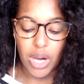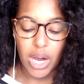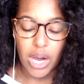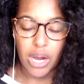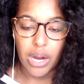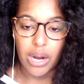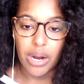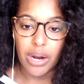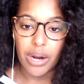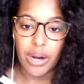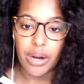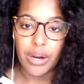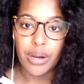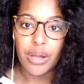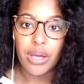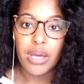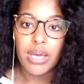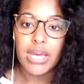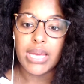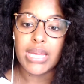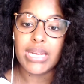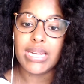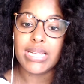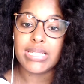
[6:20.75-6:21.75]
are
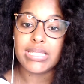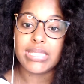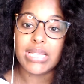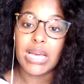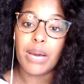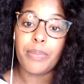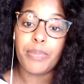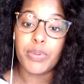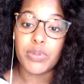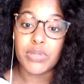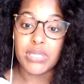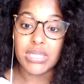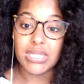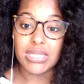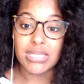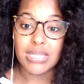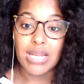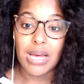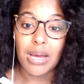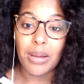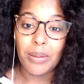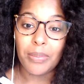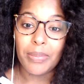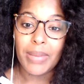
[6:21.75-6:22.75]
an example to
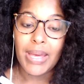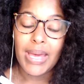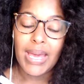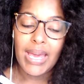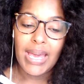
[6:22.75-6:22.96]
some,